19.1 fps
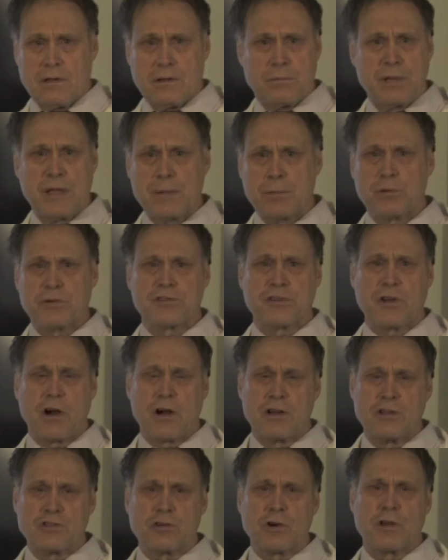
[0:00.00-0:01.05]
people
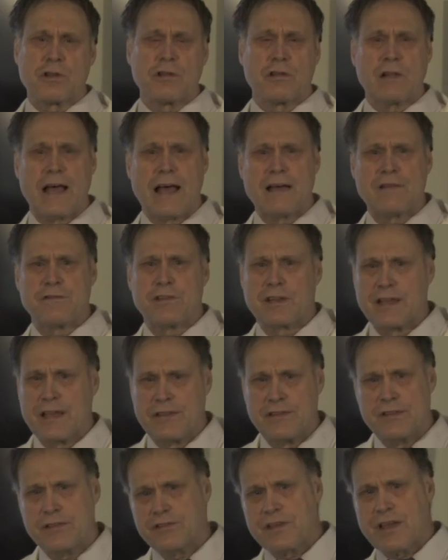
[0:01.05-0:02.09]
start enjoying their life
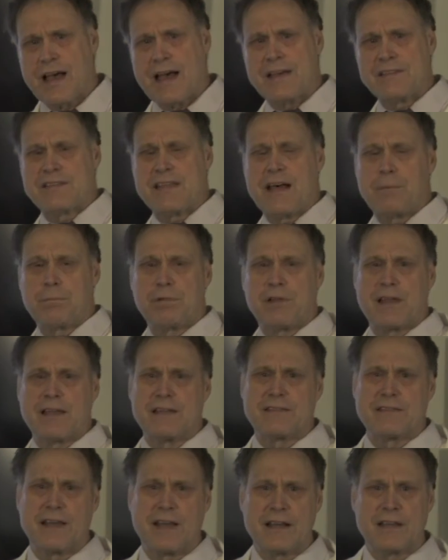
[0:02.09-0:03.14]
again. This guy's out
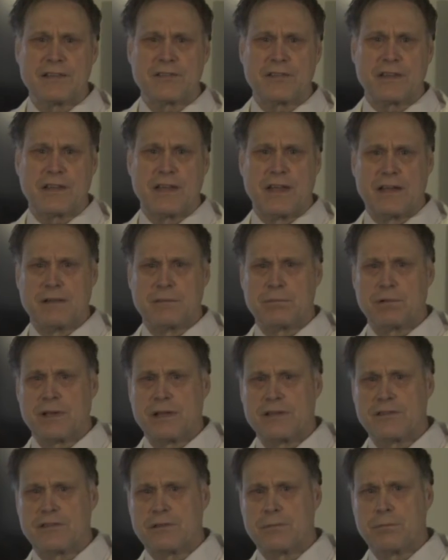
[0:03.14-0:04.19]
playing tennis again. He
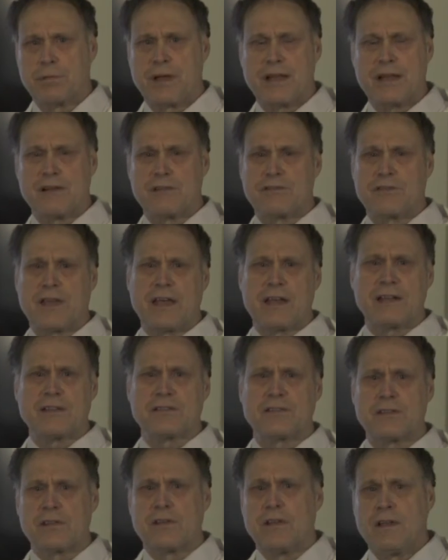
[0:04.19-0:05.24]
plays competitive
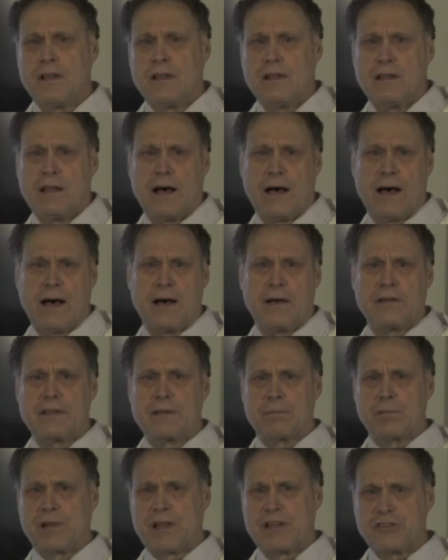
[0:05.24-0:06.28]
tennis,
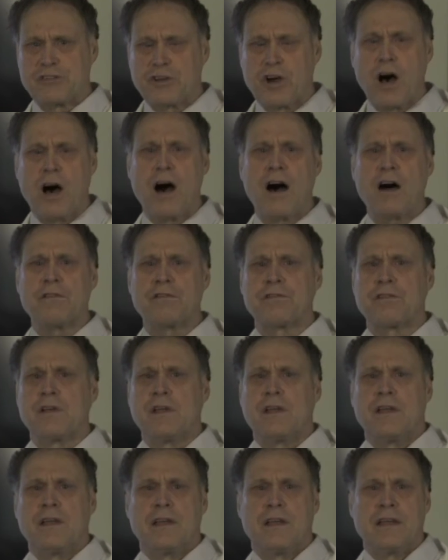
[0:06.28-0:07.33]
he plays golf,
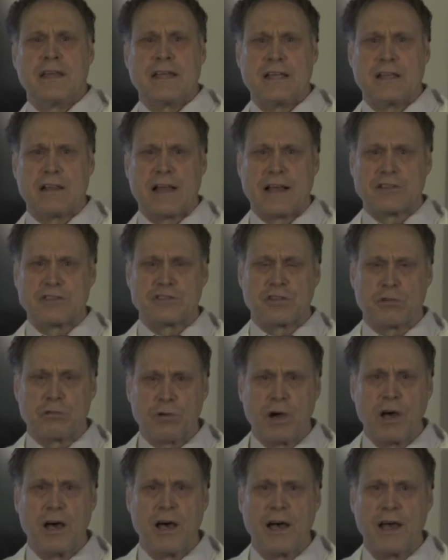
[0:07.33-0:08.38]
he likes to
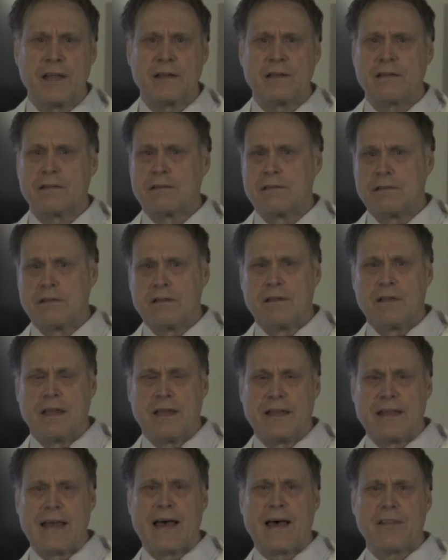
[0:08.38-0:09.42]
run,
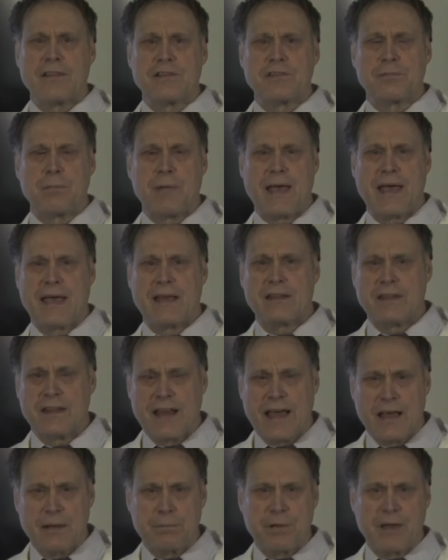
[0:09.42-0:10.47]
and now this man that
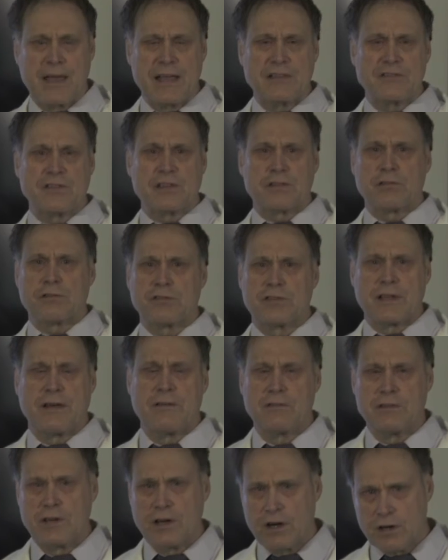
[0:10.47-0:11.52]
had pain 6 or
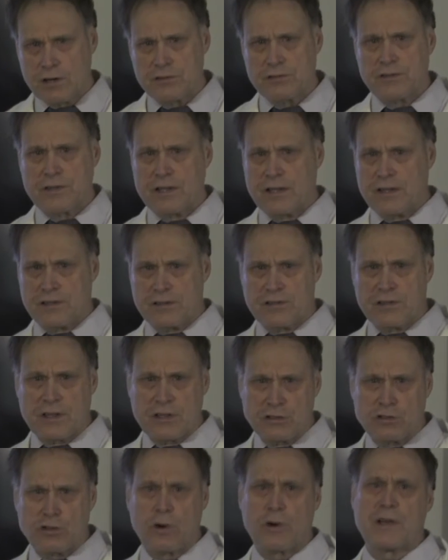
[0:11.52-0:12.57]
7 years is
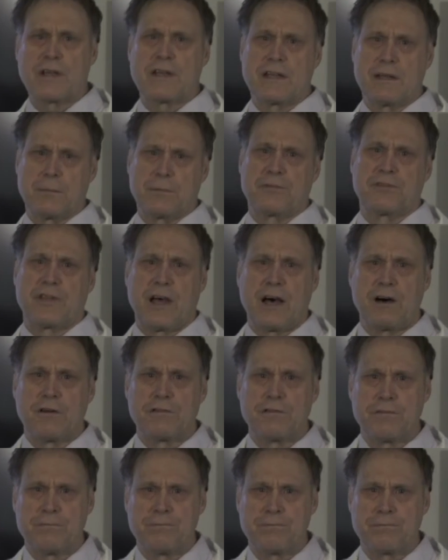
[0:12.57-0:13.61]
enjoying
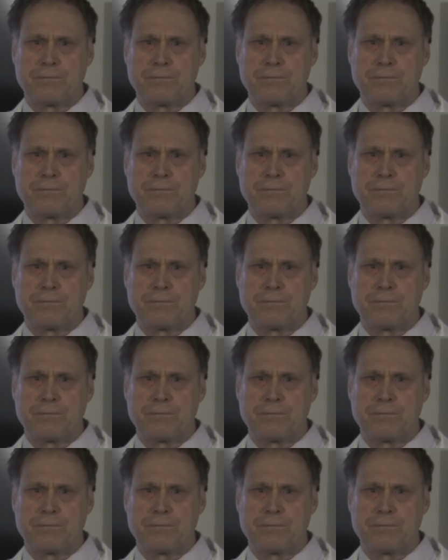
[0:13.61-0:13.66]
himself.